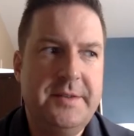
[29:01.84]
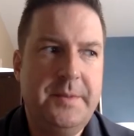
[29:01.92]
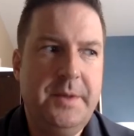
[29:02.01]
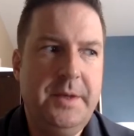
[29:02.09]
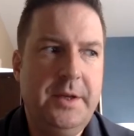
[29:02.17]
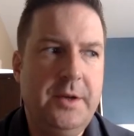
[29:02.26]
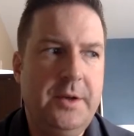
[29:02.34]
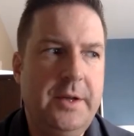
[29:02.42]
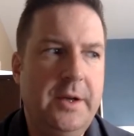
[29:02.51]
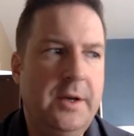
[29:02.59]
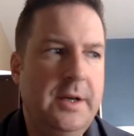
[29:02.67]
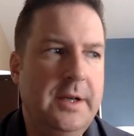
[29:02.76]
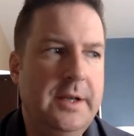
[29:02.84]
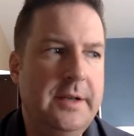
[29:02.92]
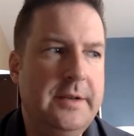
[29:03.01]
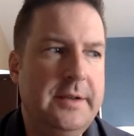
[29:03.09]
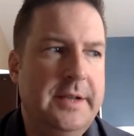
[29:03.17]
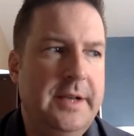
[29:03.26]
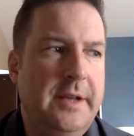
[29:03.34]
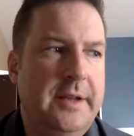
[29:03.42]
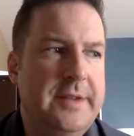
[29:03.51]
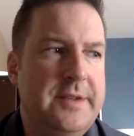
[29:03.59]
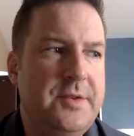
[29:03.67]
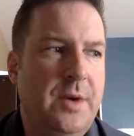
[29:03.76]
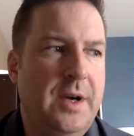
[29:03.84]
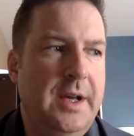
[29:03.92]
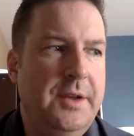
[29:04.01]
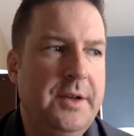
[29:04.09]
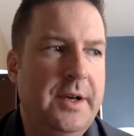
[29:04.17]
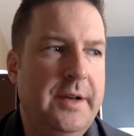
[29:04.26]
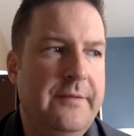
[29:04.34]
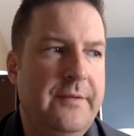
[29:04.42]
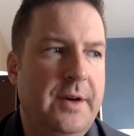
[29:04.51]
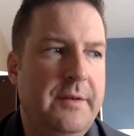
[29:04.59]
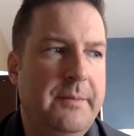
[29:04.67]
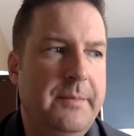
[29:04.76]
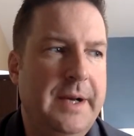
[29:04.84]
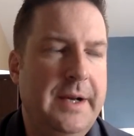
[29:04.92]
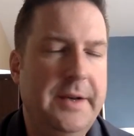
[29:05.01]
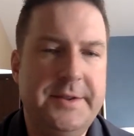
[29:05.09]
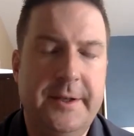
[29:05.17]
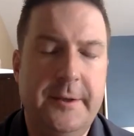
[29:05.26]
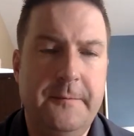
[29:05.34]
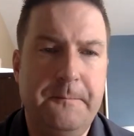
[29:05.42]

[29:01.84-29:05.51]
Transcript: was pretty early on. Tell us why you got involved with biosol.